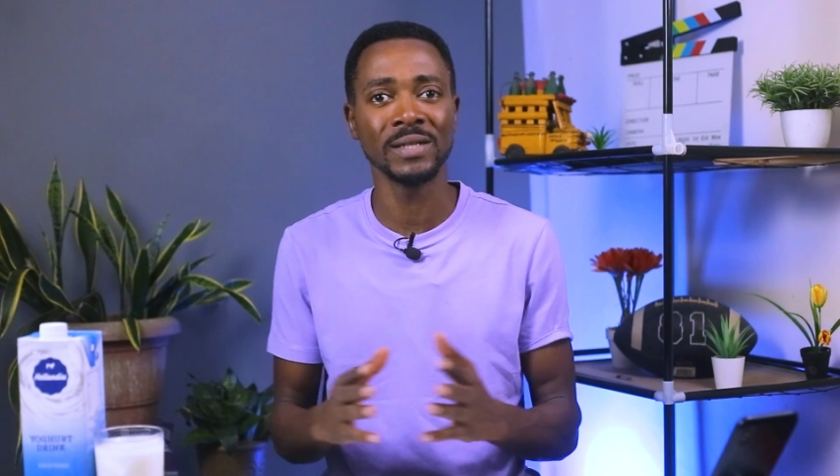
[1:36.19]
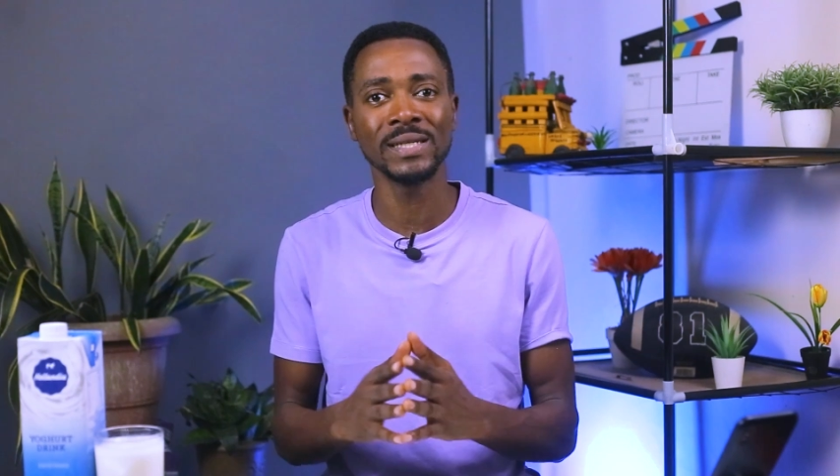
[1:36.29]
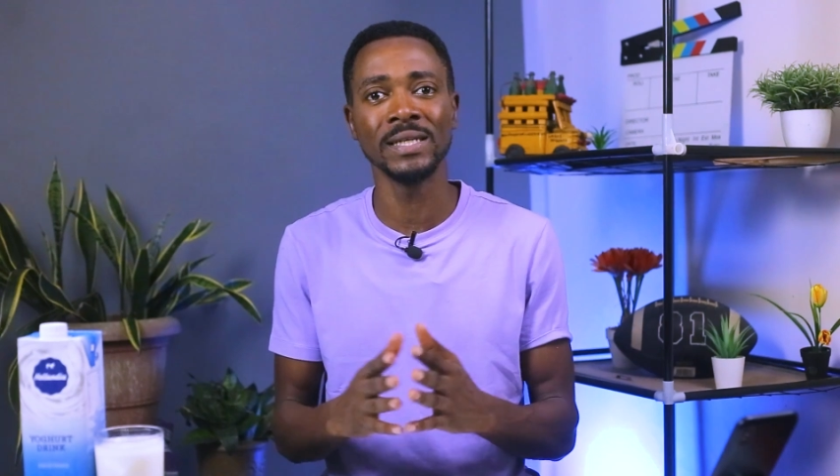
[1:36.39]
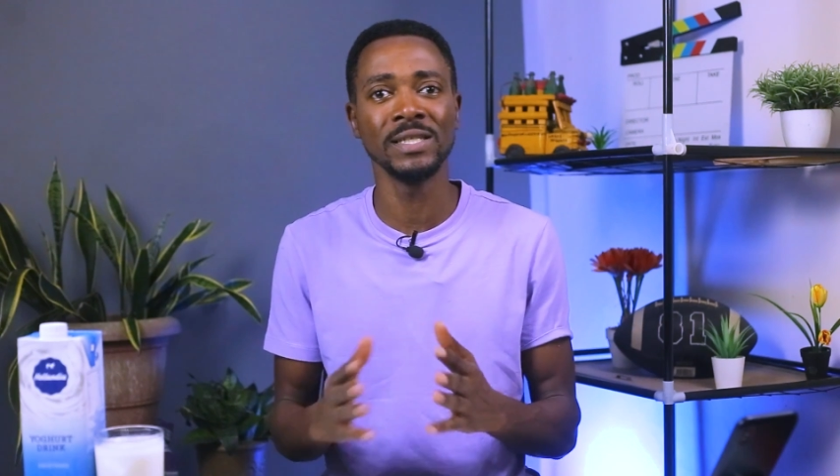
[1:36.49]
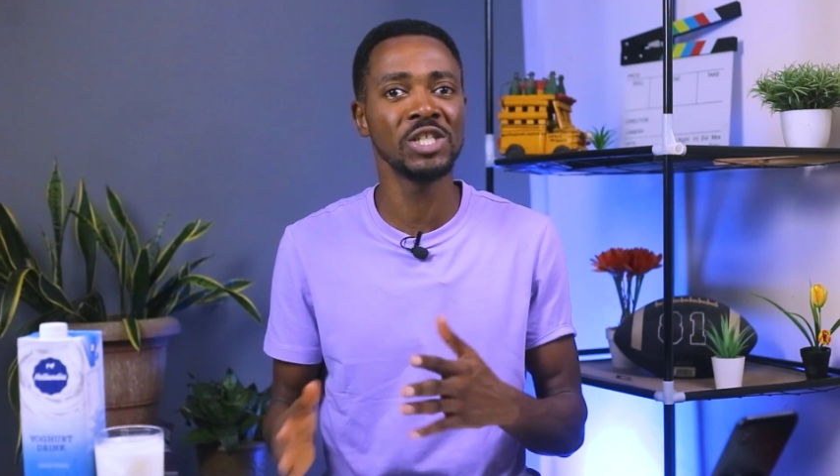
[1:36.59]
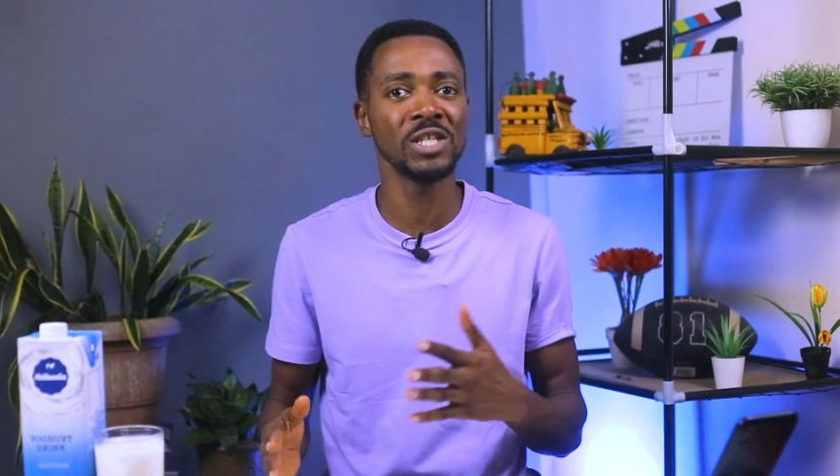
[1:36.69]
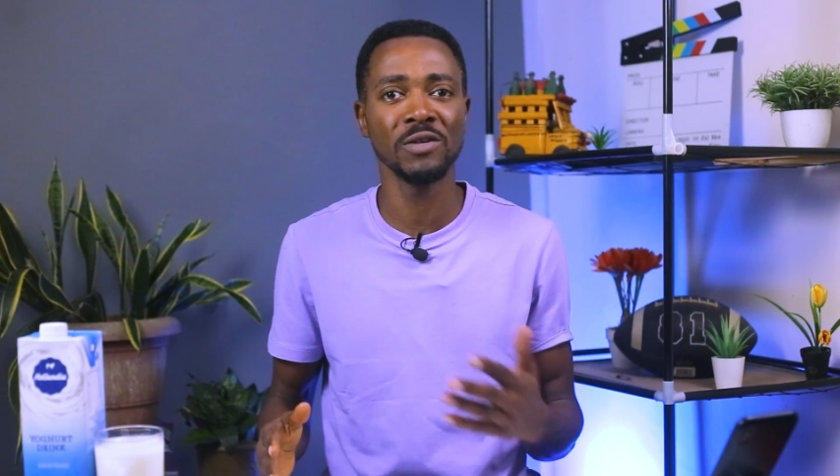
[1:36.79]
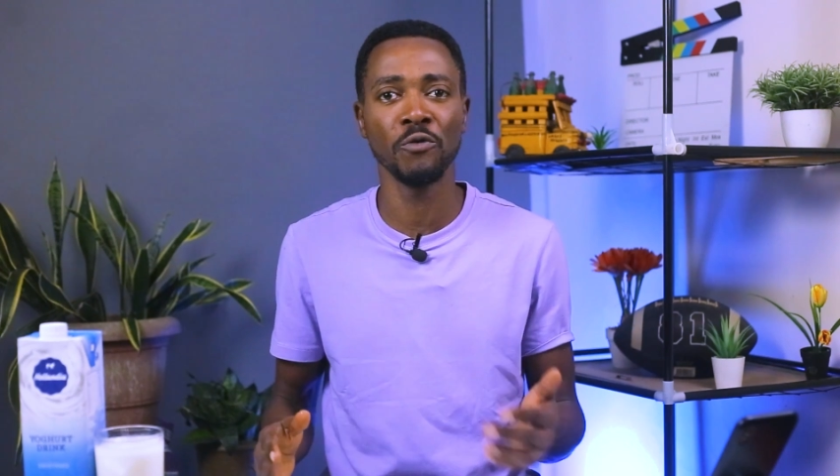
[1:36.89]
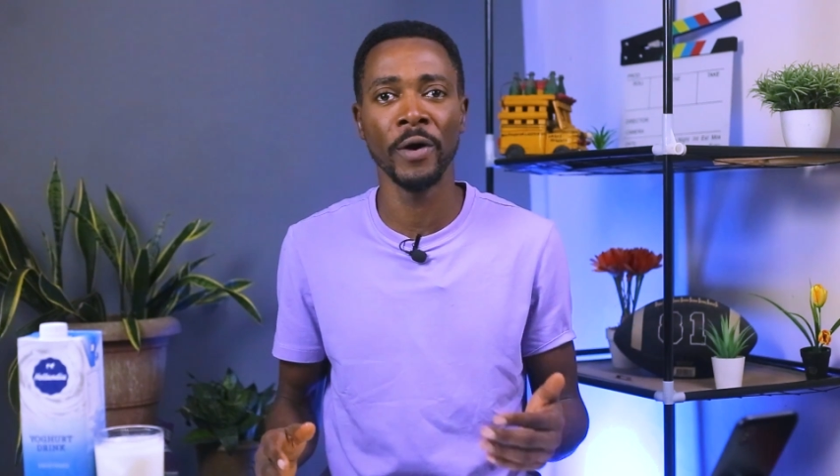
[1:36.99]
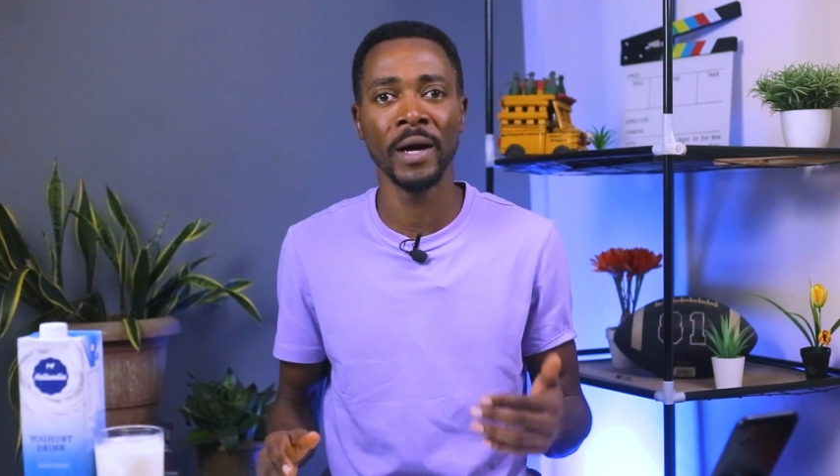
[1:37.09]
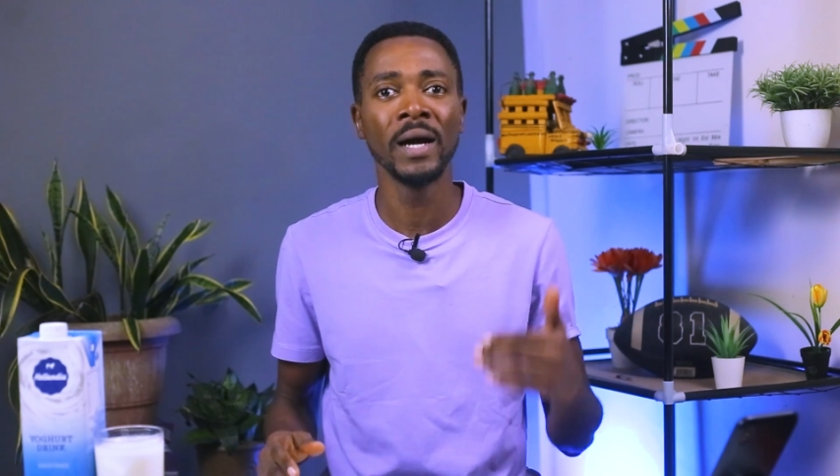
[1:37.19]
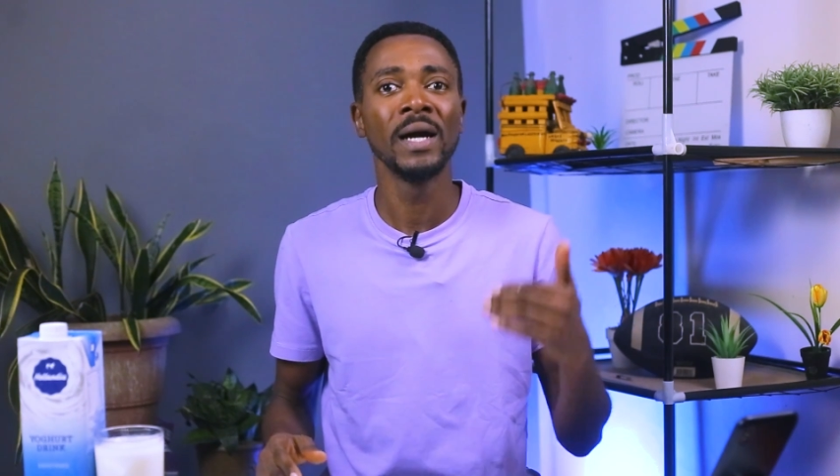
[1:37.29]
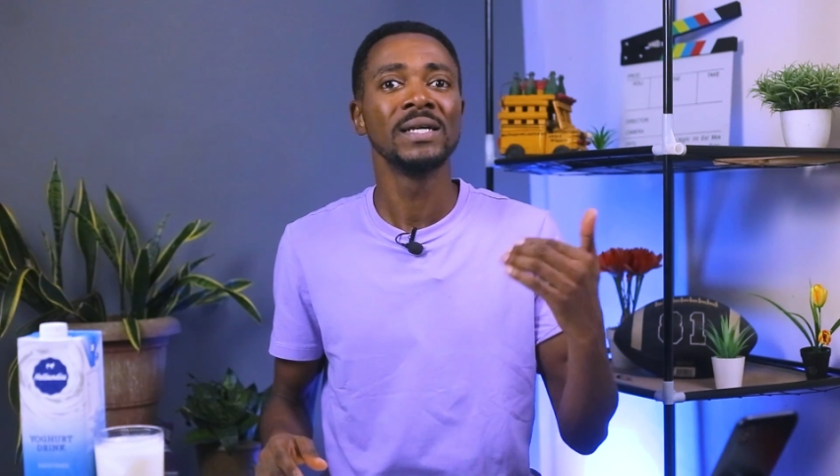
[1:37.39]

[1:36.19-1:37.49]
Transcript: it's an initiative where